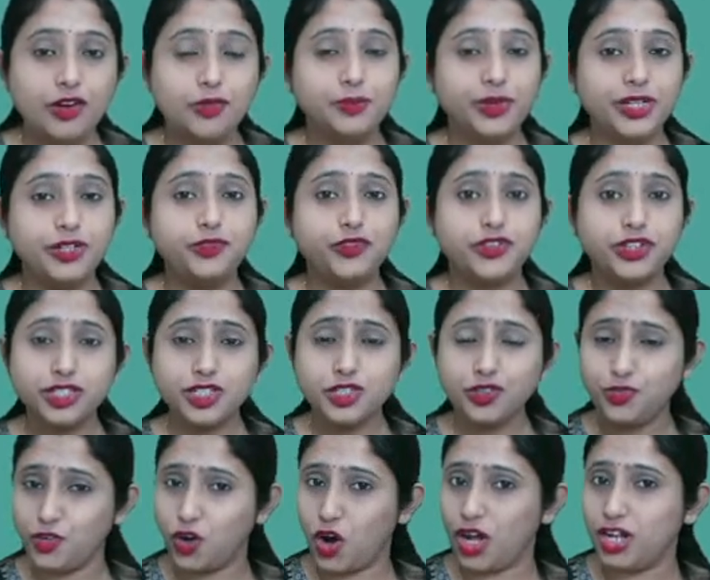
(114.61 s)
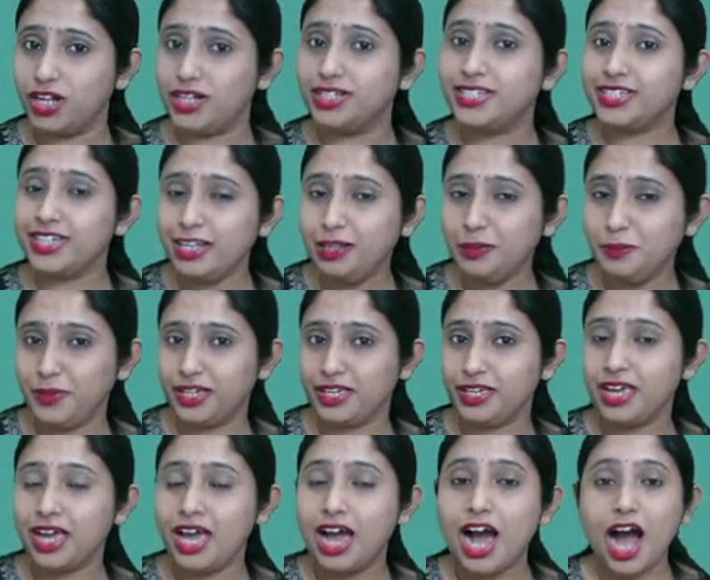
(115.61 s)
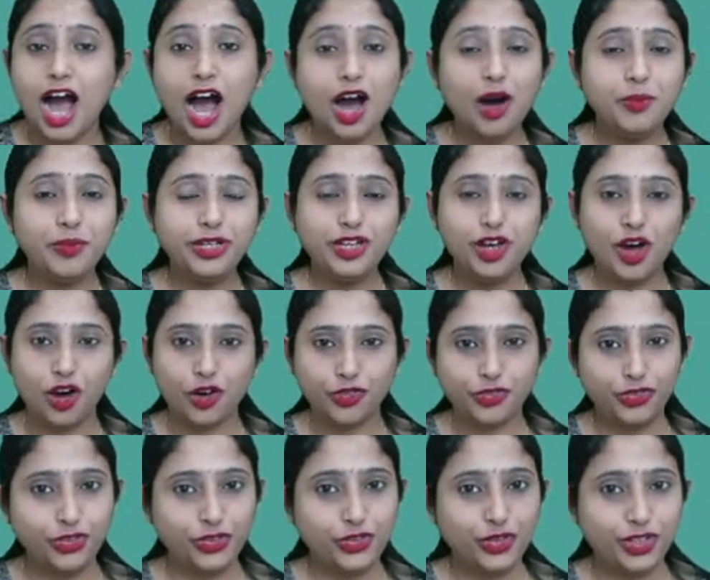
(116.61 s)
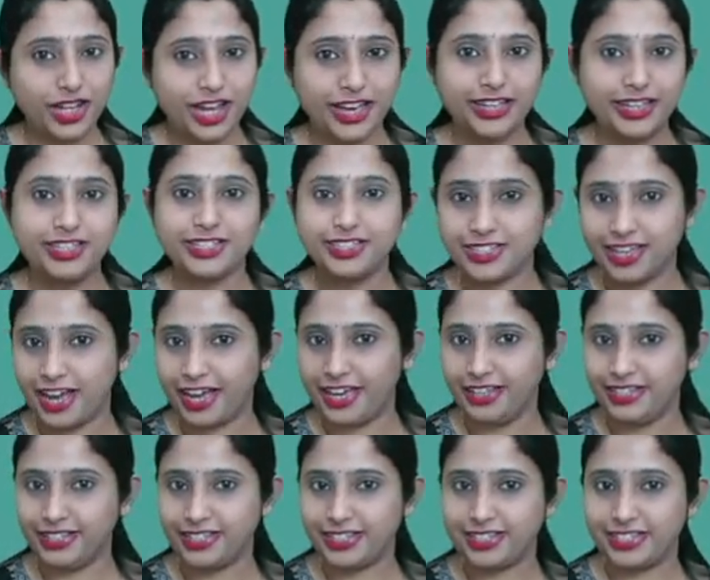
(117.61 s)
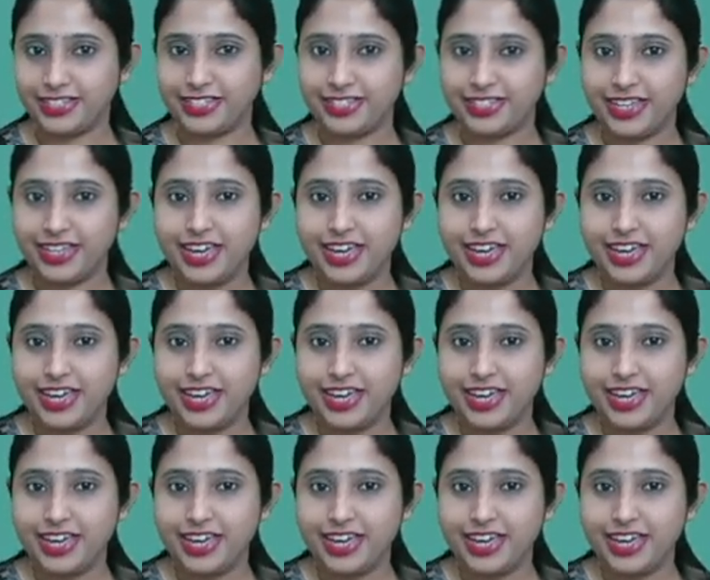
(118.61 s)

But first of all, tell me, how many of you like science?